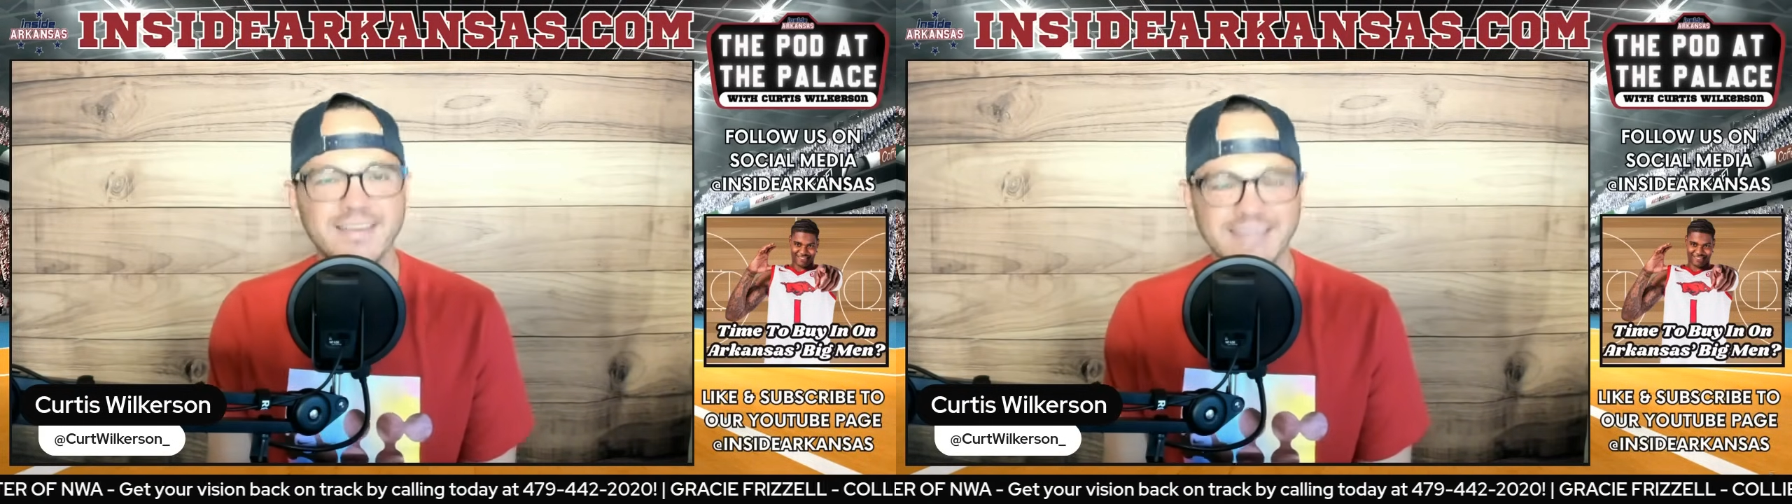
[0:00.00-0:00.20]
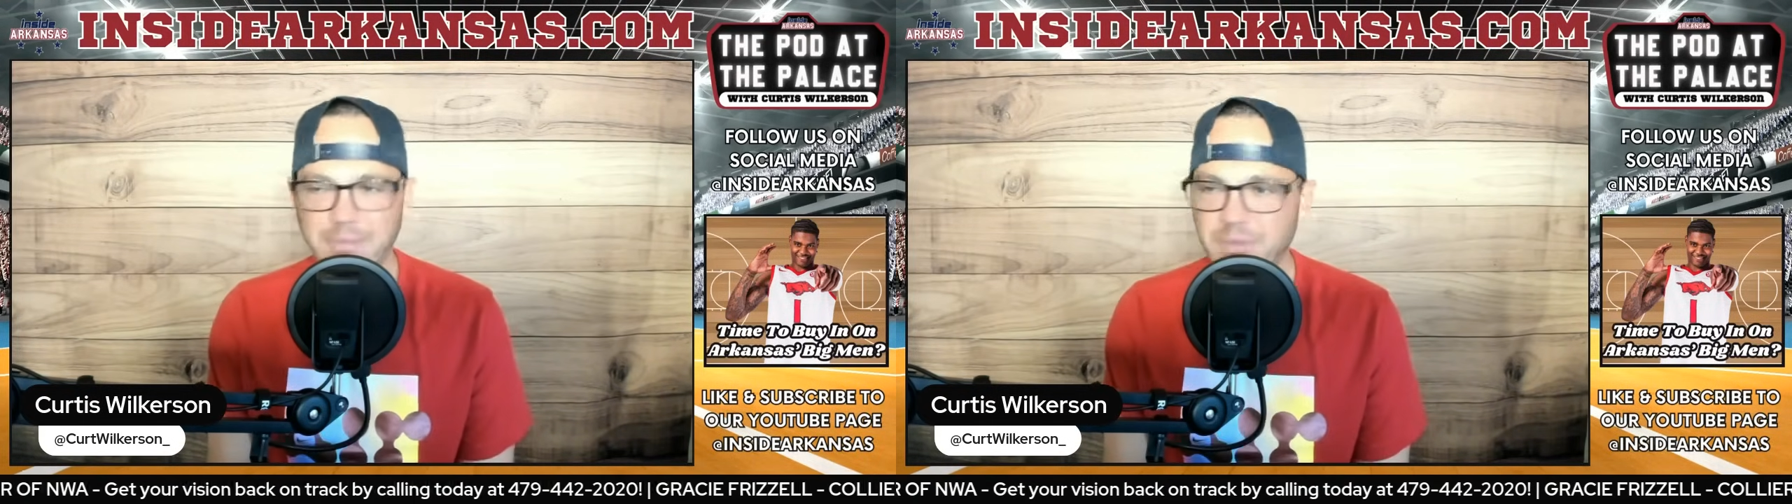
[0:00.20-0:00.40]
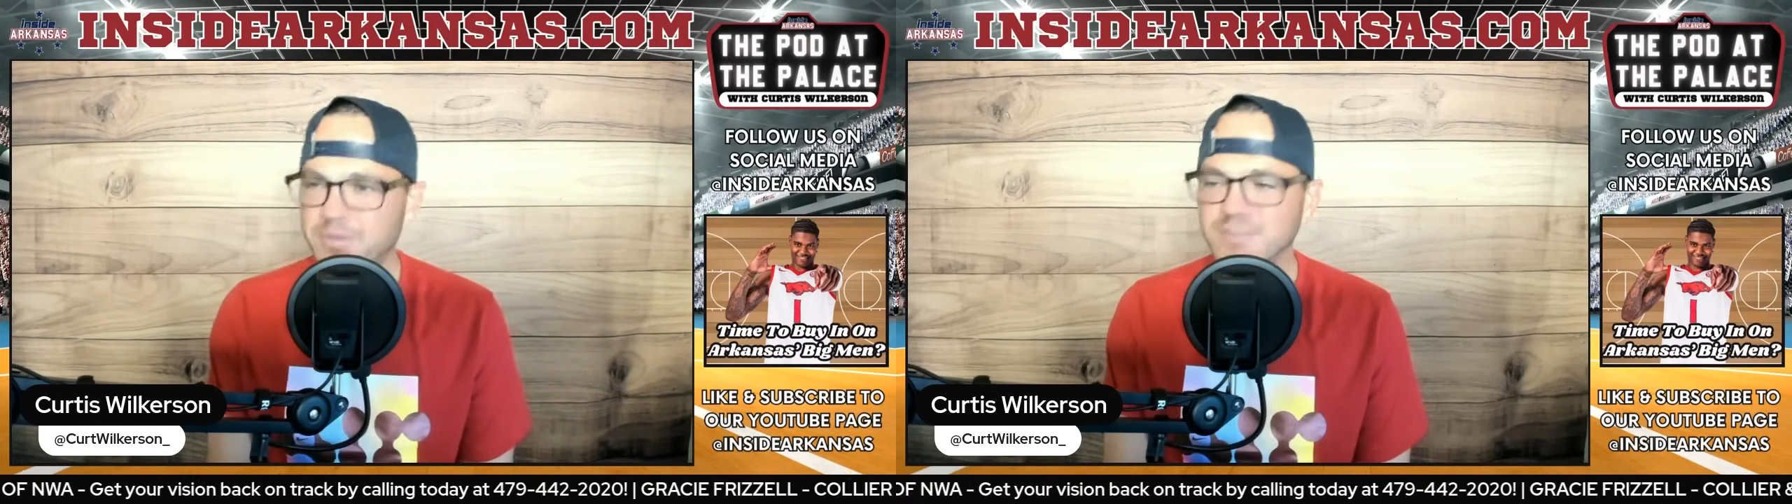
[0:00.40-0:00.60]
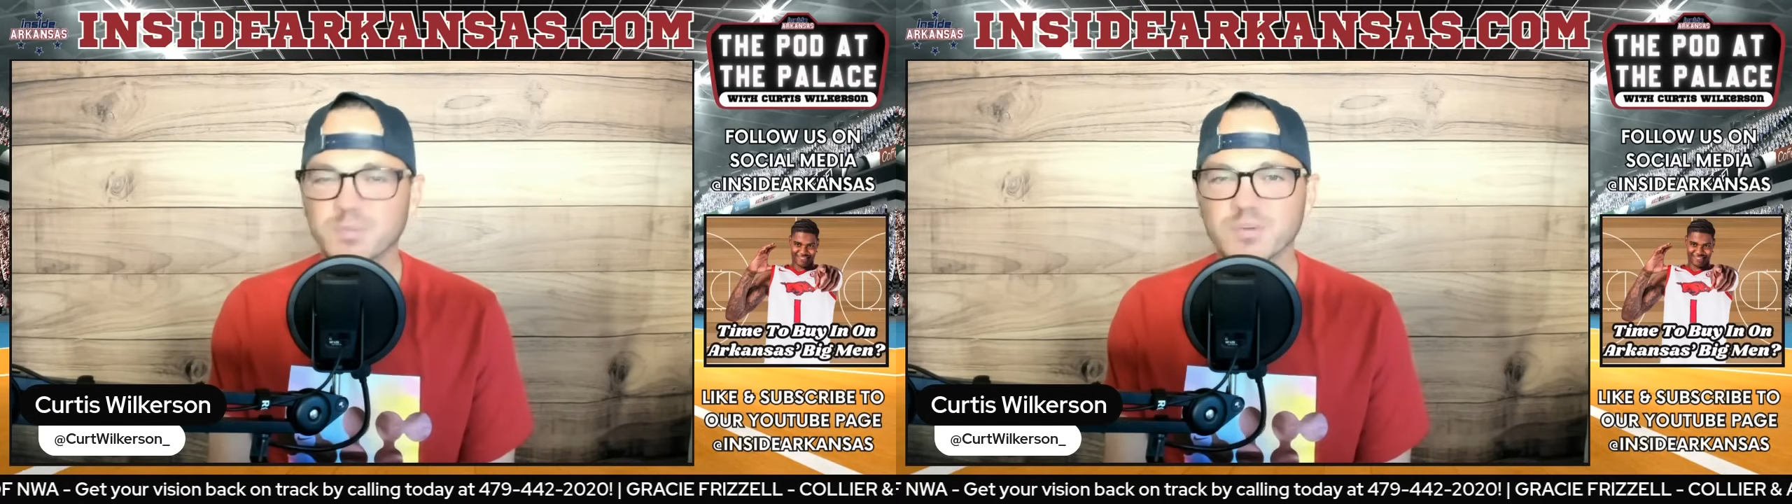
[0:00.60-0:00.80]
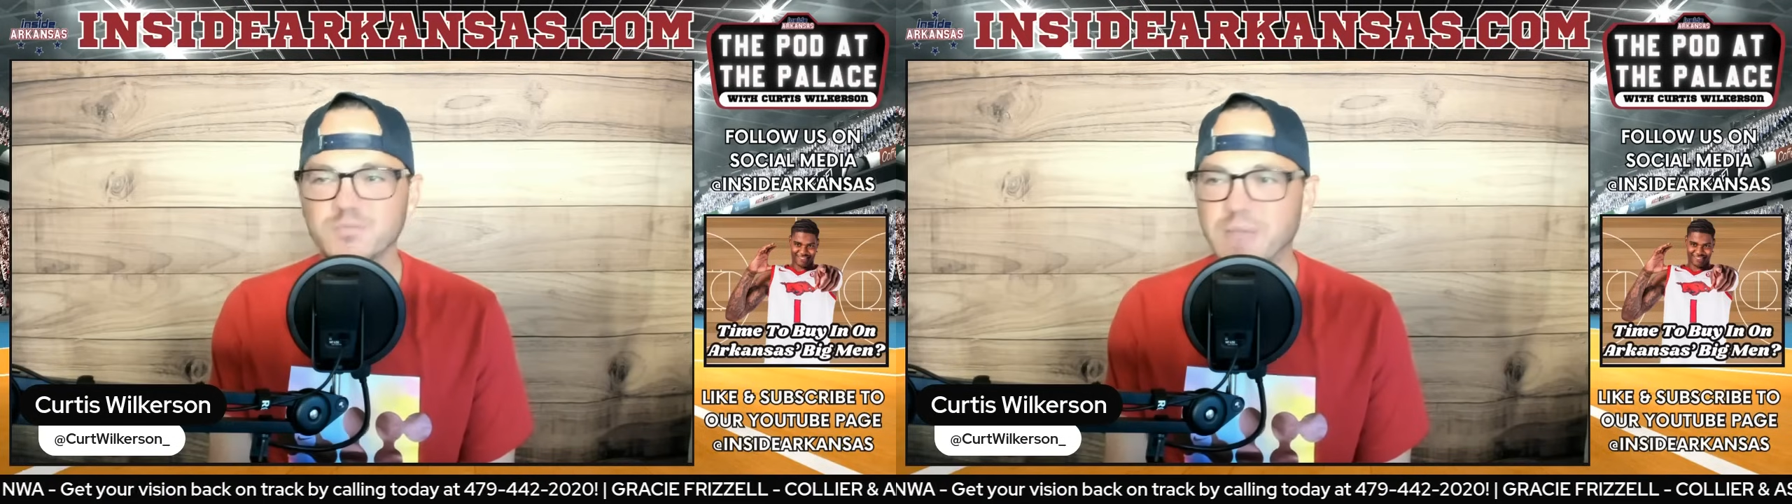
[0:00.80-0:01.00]
damn it, put
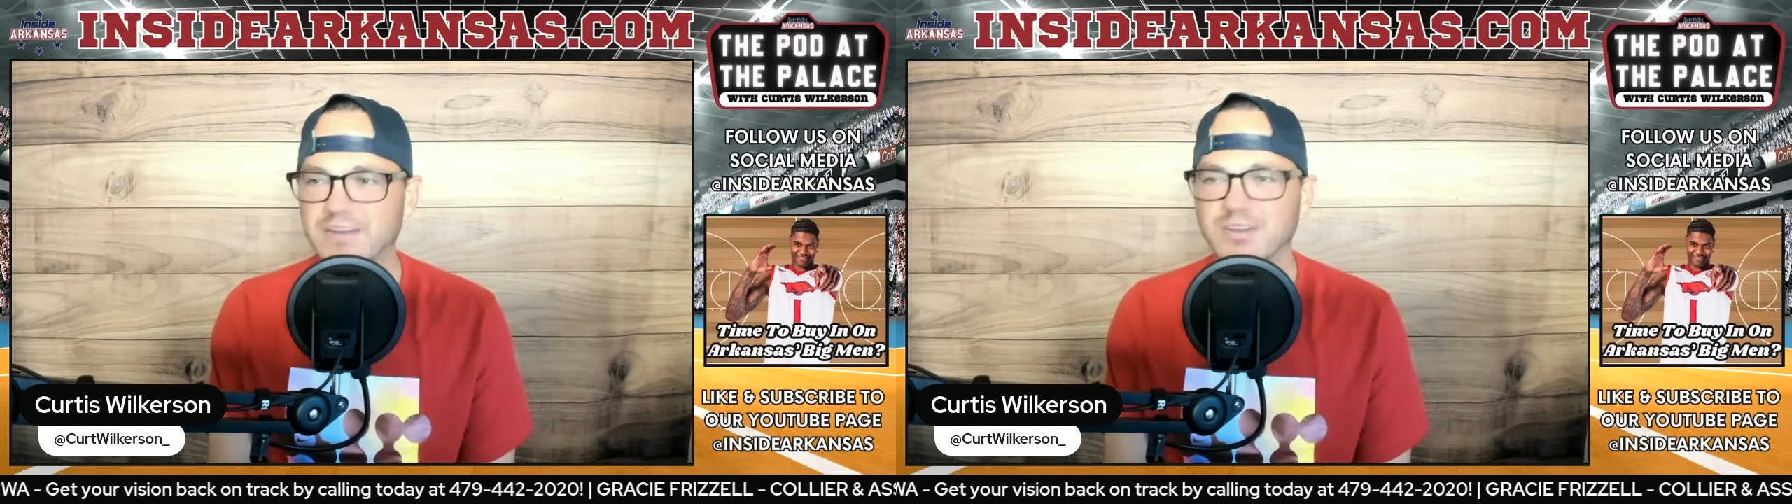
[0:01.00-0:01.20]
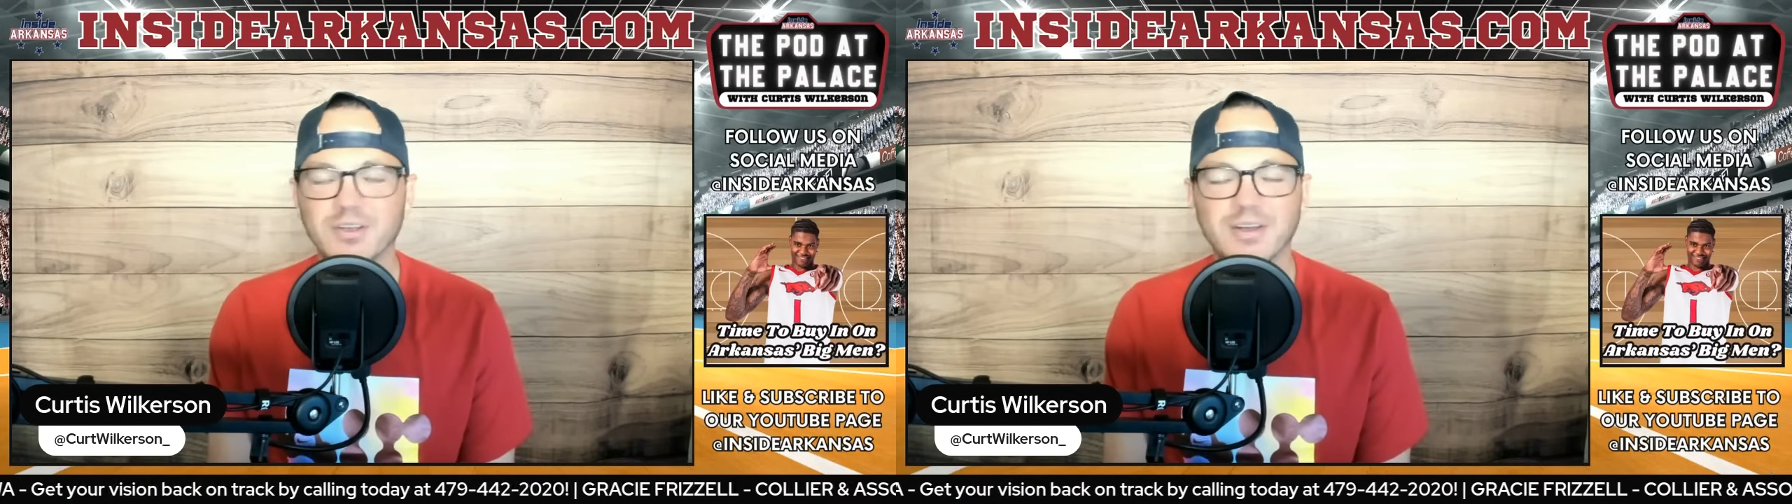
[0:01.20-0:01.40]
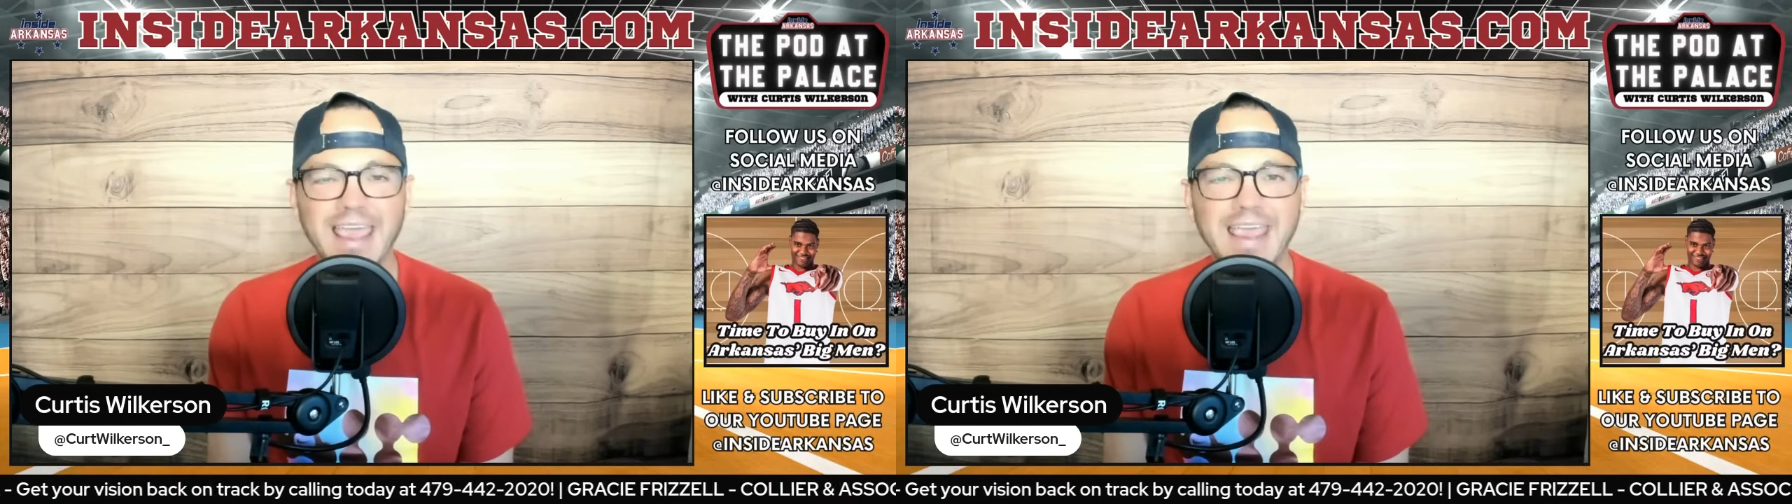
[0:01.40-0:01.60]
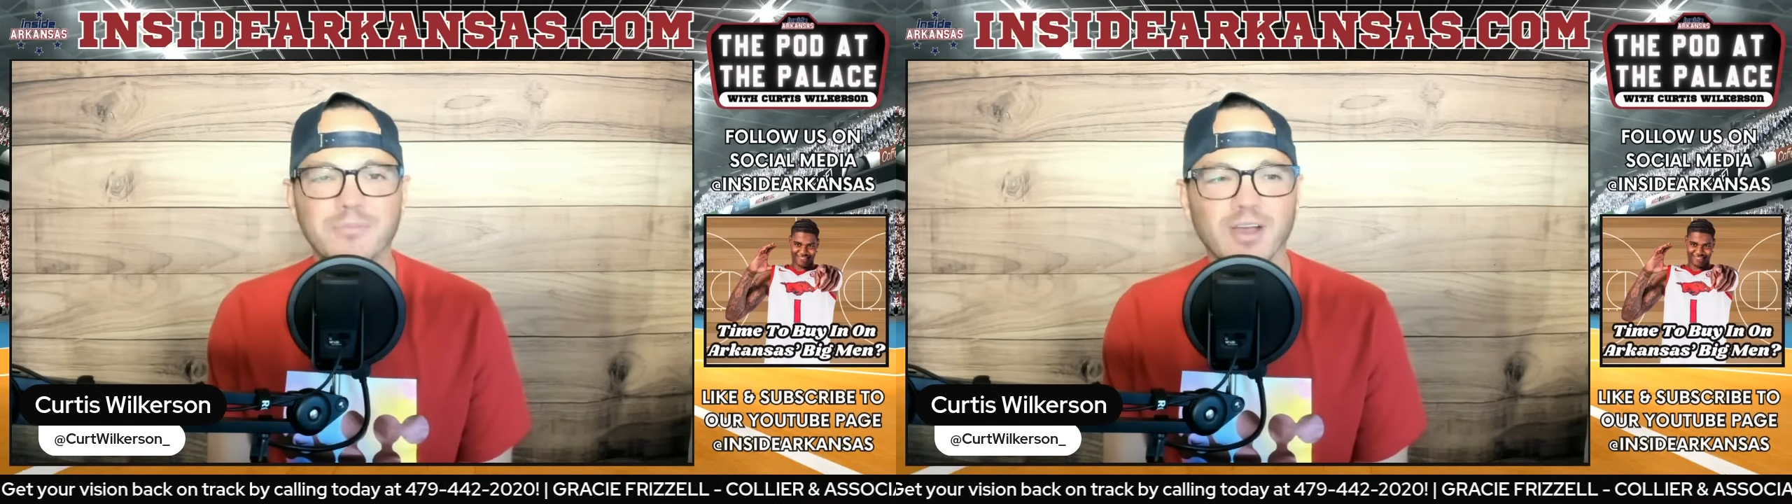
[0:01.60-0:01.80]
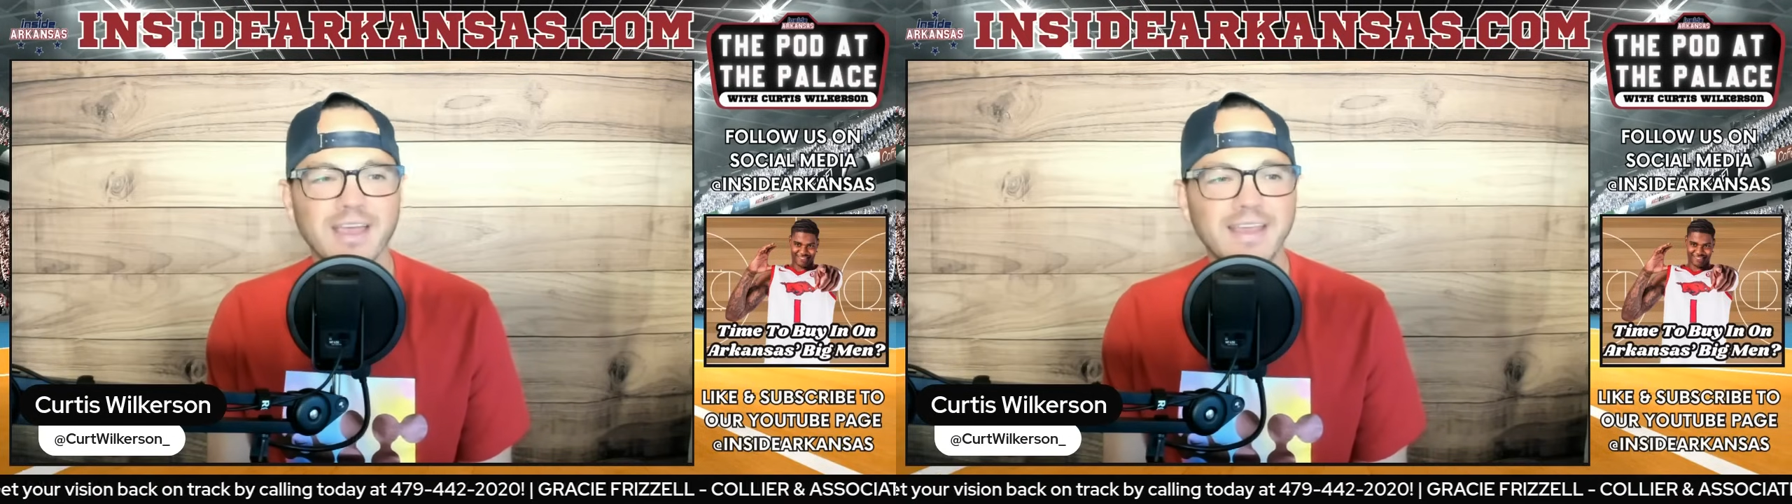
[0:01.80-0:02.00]
some respect on their
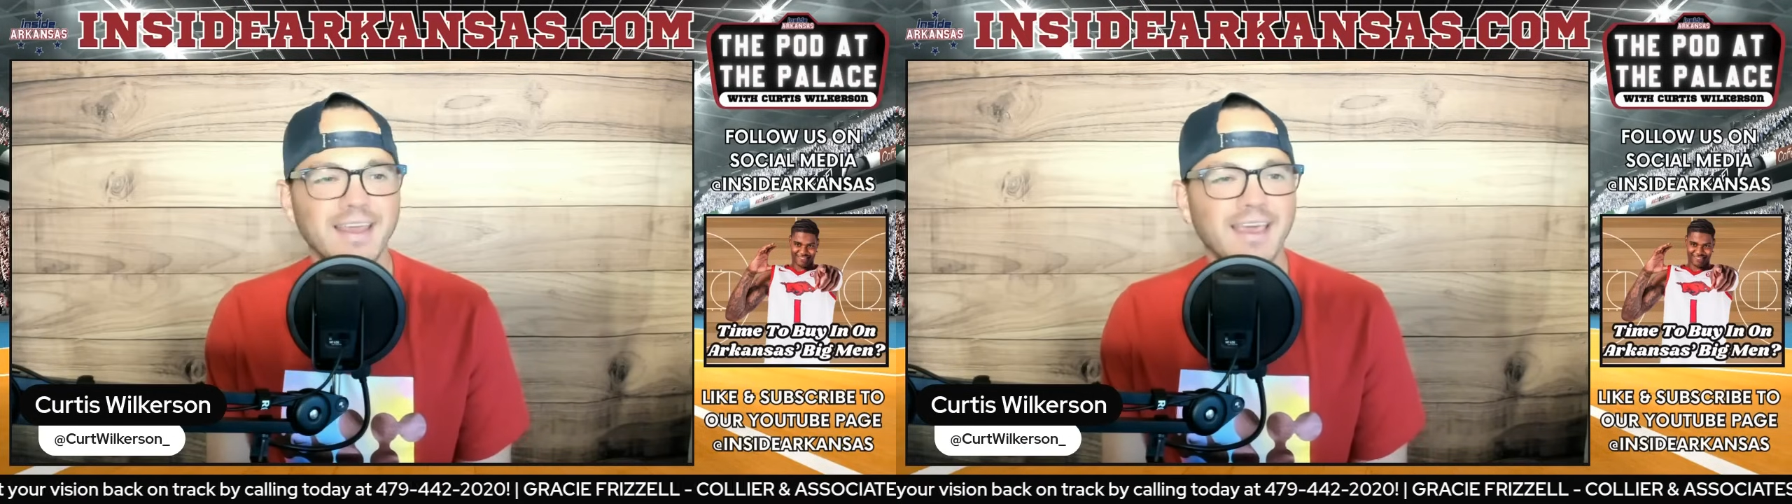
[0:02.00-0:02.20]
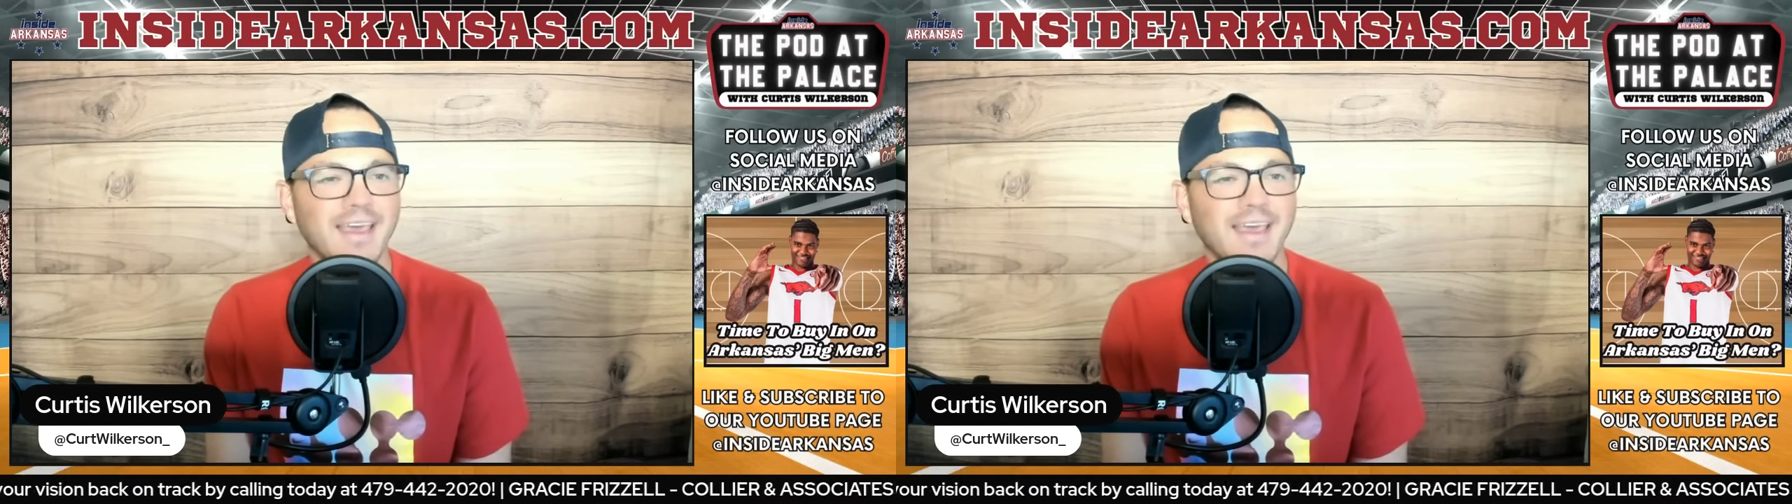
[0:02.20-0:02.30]
name, right?